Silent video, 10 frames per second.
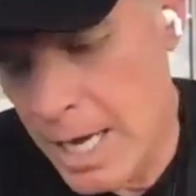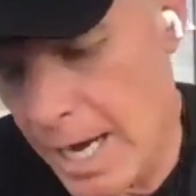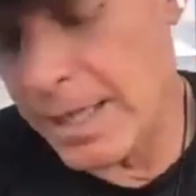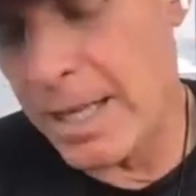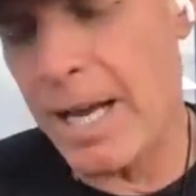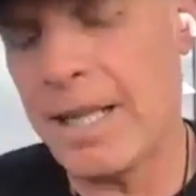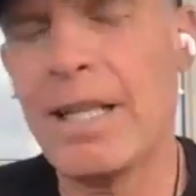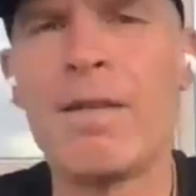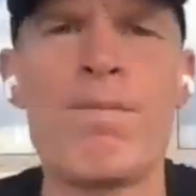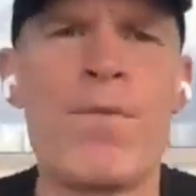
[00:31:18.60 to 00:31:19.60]
And, and
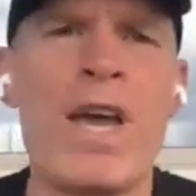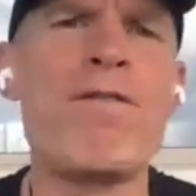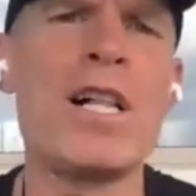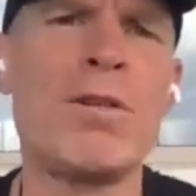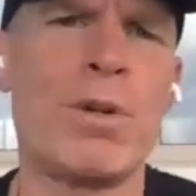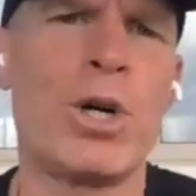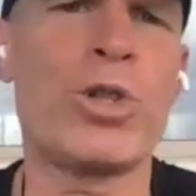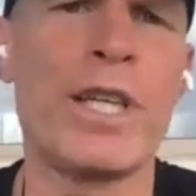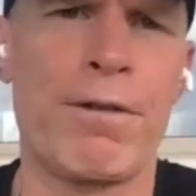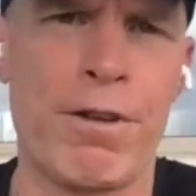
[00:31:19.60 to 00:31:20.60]
they follow
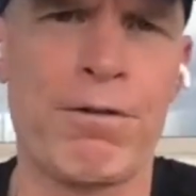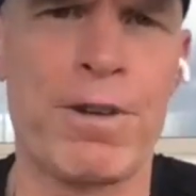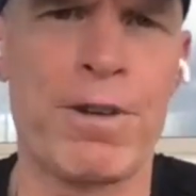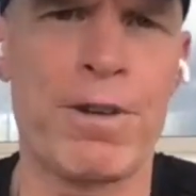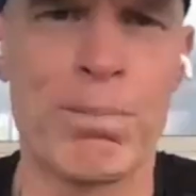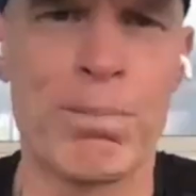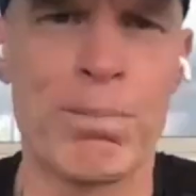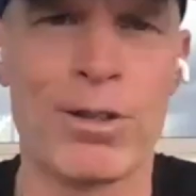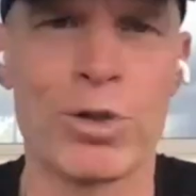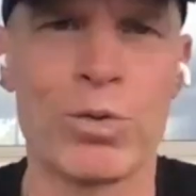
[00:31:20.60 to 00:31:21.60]
mostly if it fits your
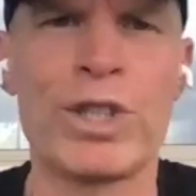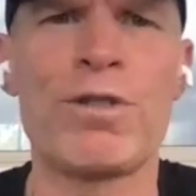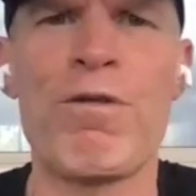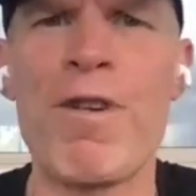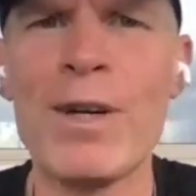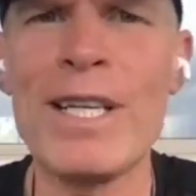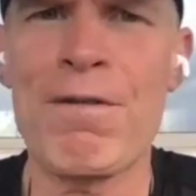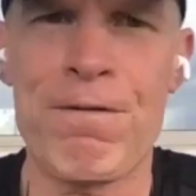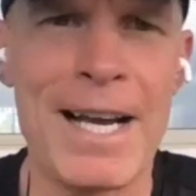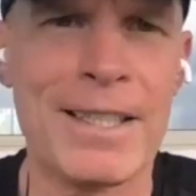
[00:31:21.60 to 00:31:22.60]
macros, which is very
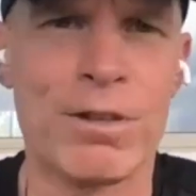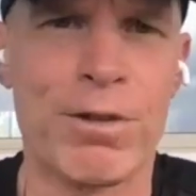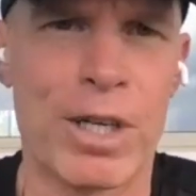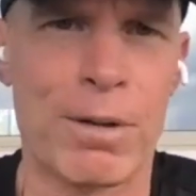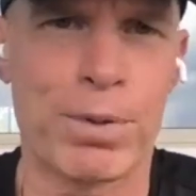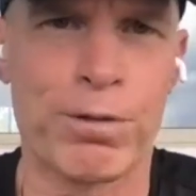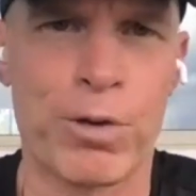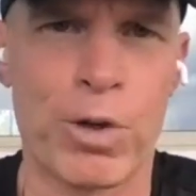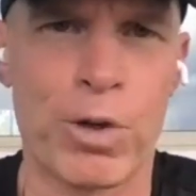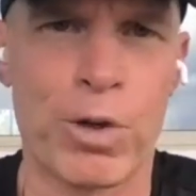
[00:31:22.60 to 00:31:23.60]
effective on a
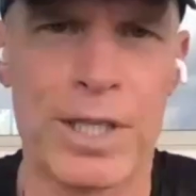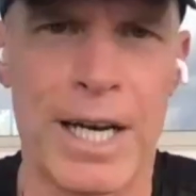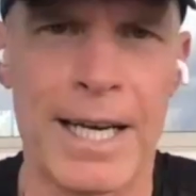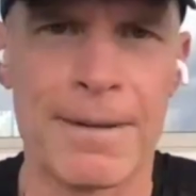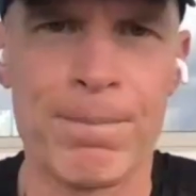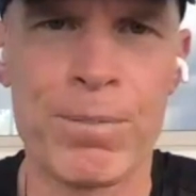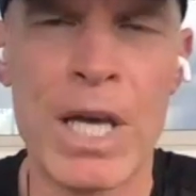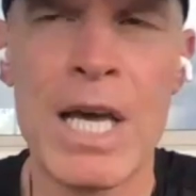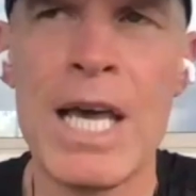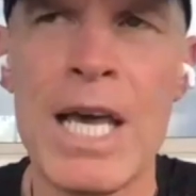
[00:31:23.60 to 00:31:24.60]
performance diet.
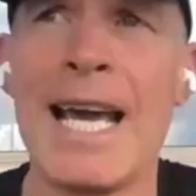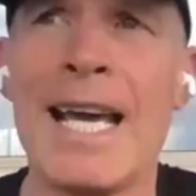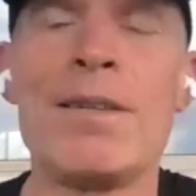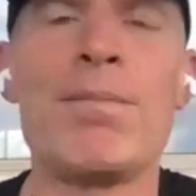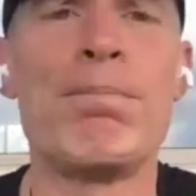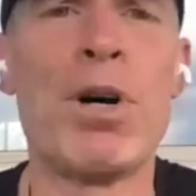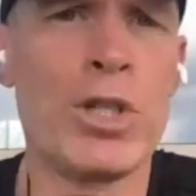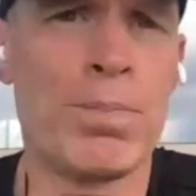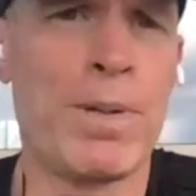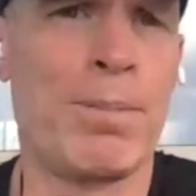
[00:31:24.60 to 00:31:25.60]
And
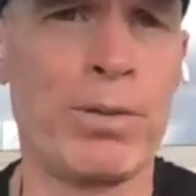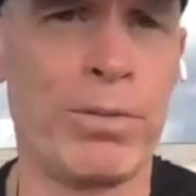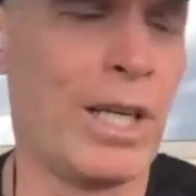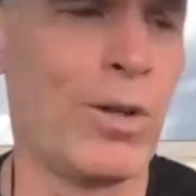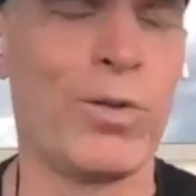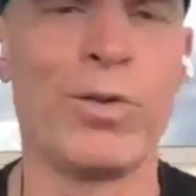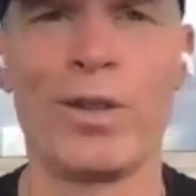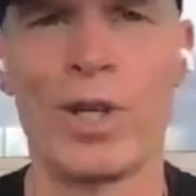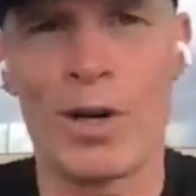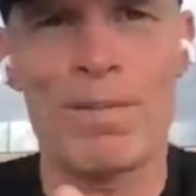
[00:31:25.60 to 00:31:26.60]
most people, you know,
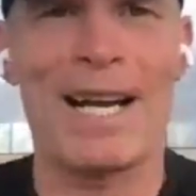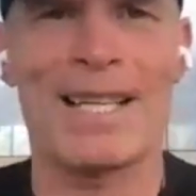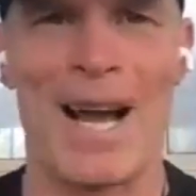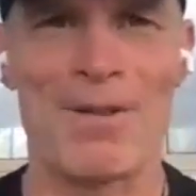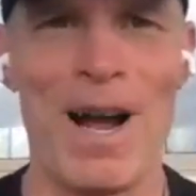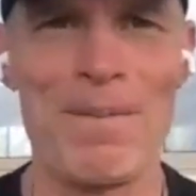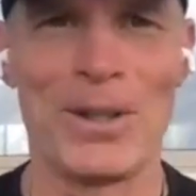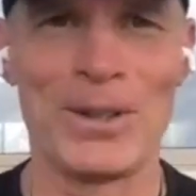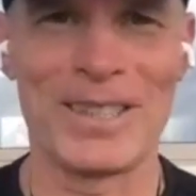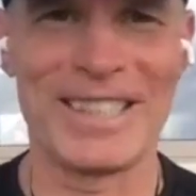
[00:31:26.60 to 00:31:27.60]
going back to that
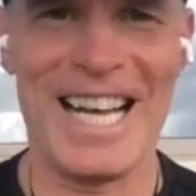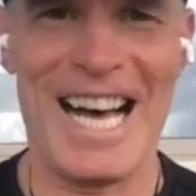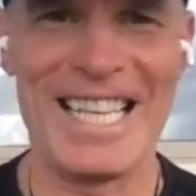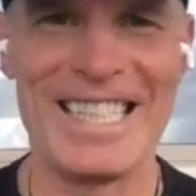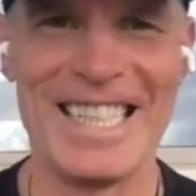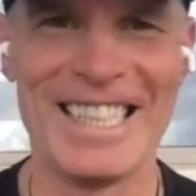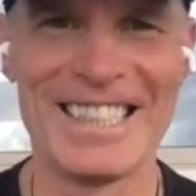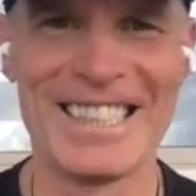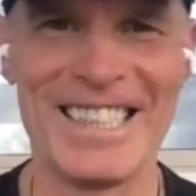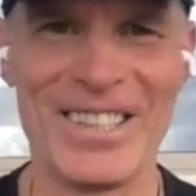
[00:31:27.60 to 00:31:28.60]
rebel idea,
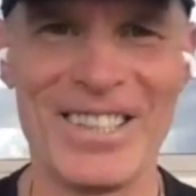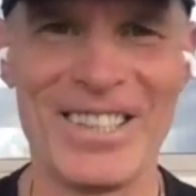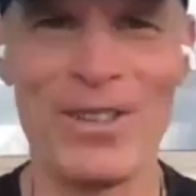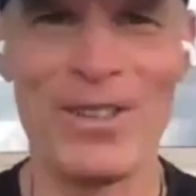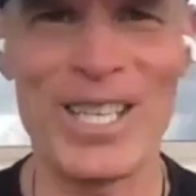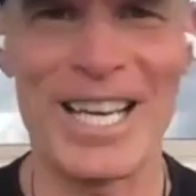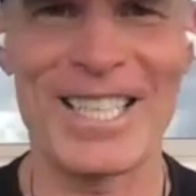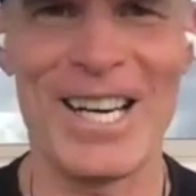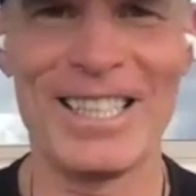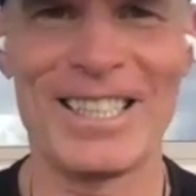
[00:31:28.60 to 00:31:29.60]
you know, the rebel
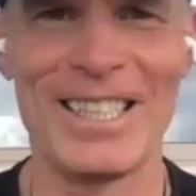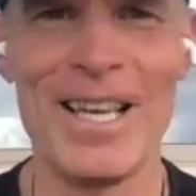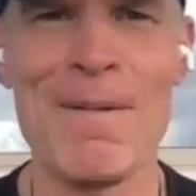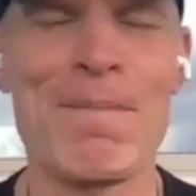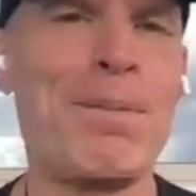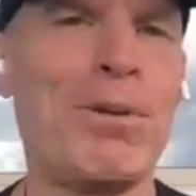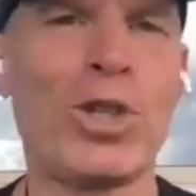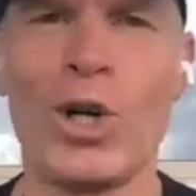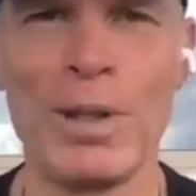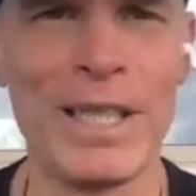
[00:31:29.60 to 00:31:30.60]
psychology, people
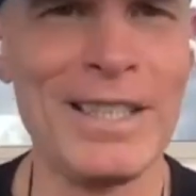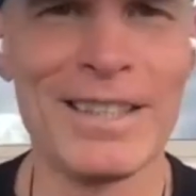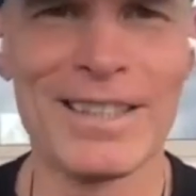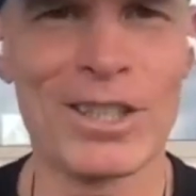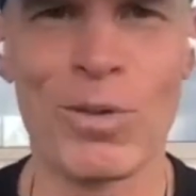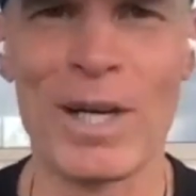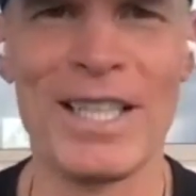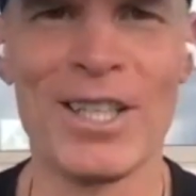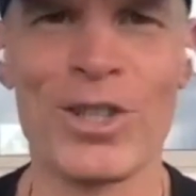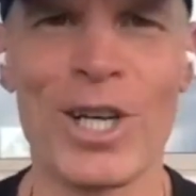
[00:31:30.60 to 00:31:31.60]
told me 20
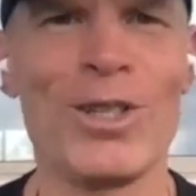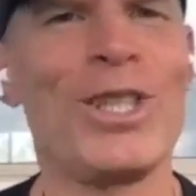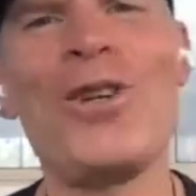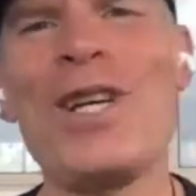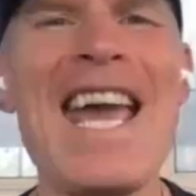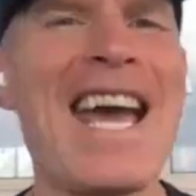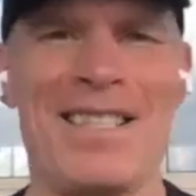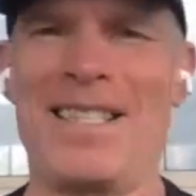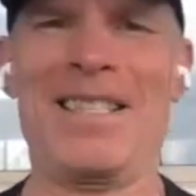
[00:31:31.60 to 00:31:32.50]
years ago, you can't